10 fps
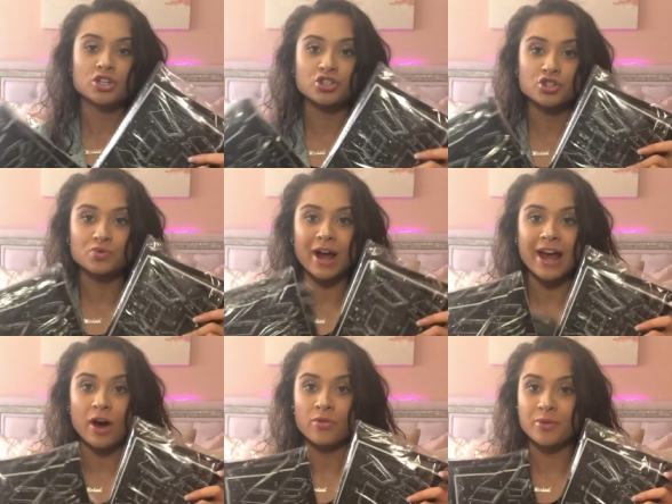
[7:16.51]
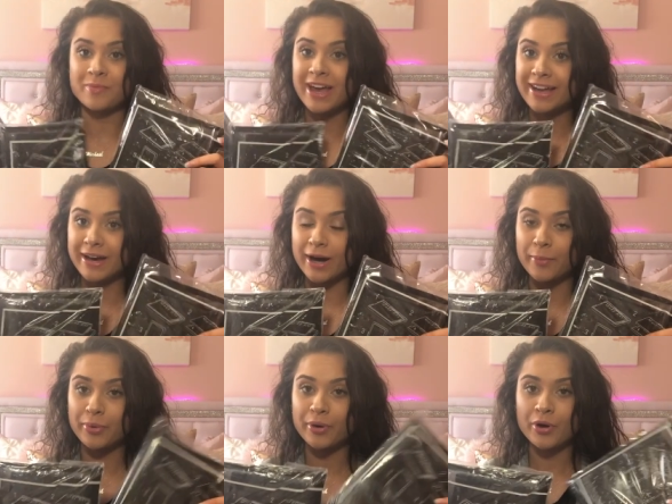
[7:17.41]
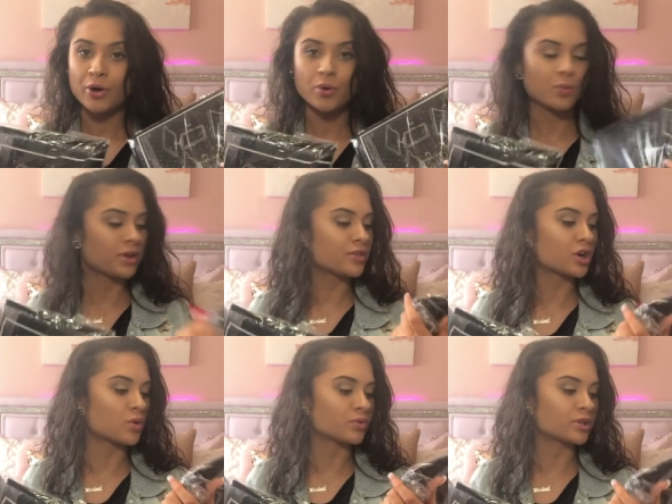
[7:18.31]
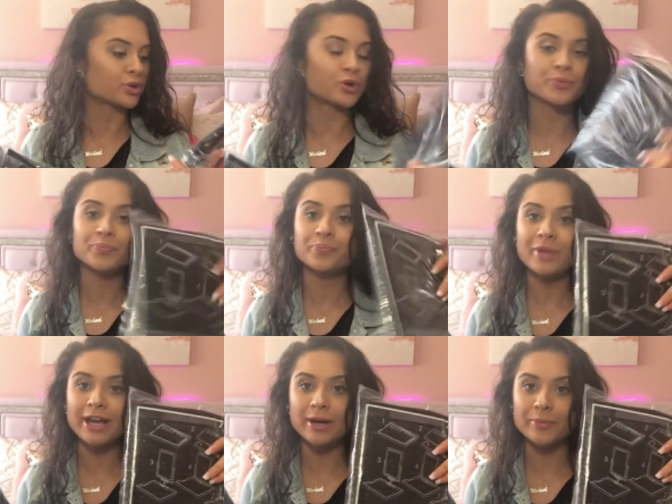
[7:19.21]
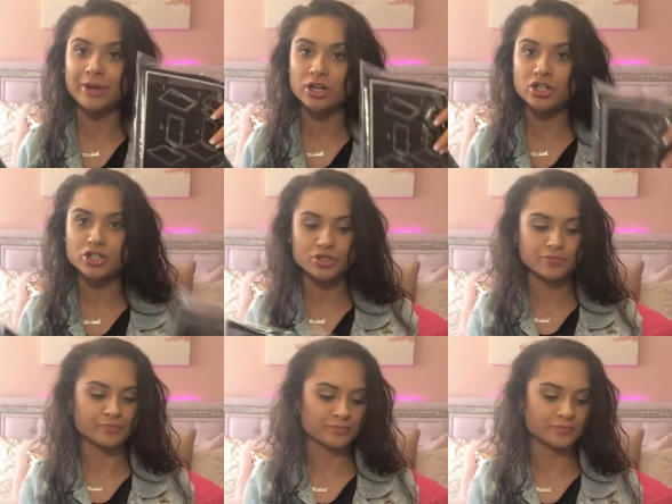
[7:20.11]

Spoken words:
try out the makeup with their own little makeup mirrors.